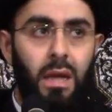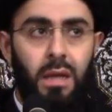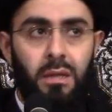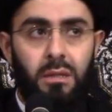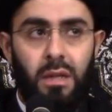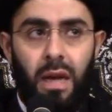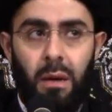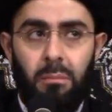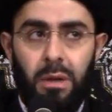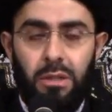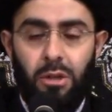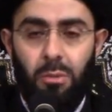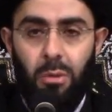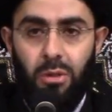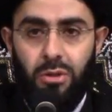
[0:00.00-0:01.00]
Tonight, my
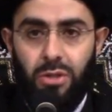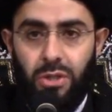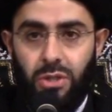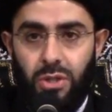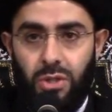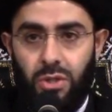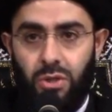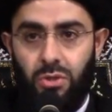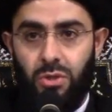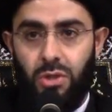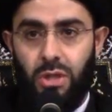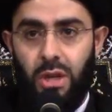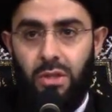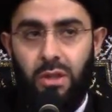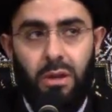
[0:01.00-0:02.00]
dear brothers and sisters,
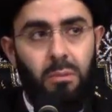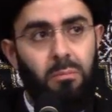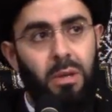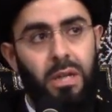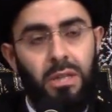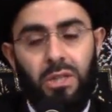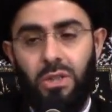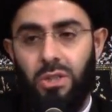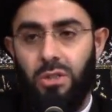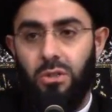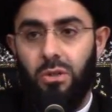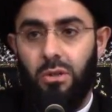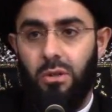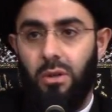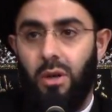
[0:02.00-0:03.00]
in the minutes
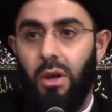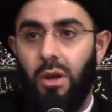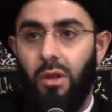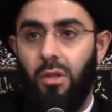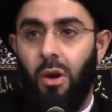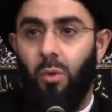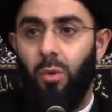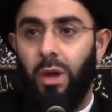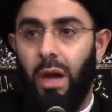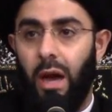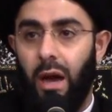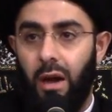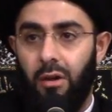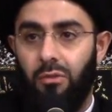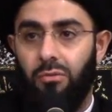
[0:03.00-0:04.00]
that we
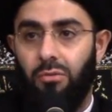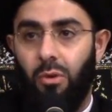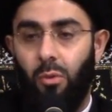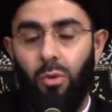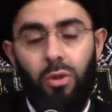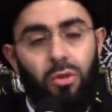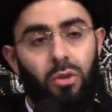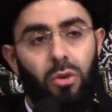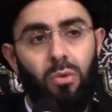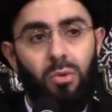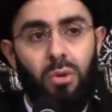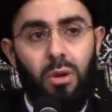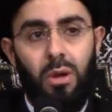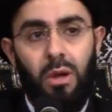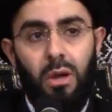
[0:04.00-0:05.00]
have with
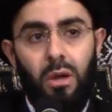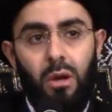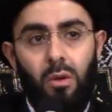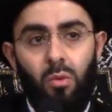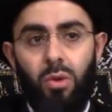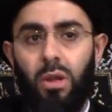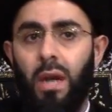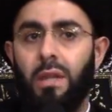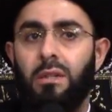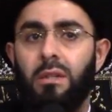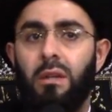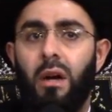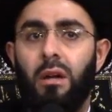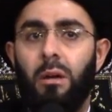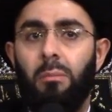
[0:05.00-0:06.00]
you, we'd like to
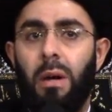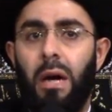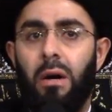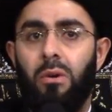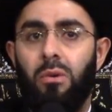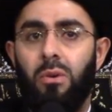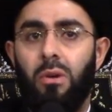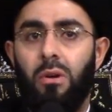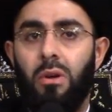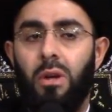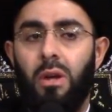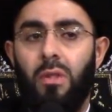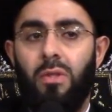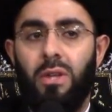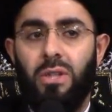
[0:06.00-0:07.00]
talk about
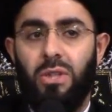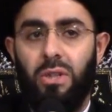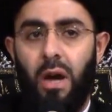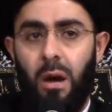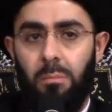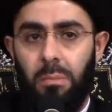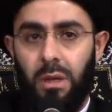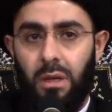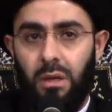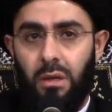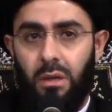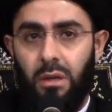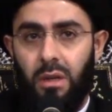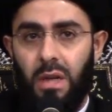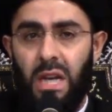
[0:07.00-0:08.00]
this
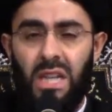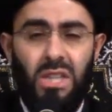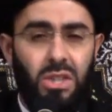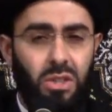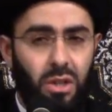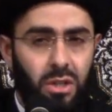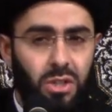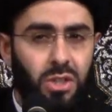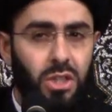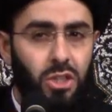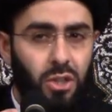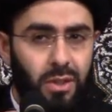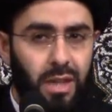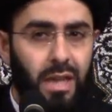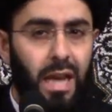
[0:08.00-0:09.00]
topic. Is there such
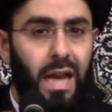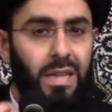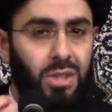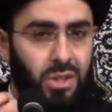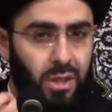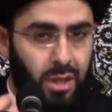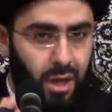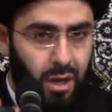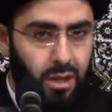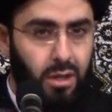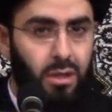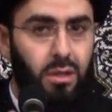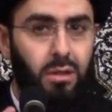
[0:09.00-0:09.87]
thing as luck?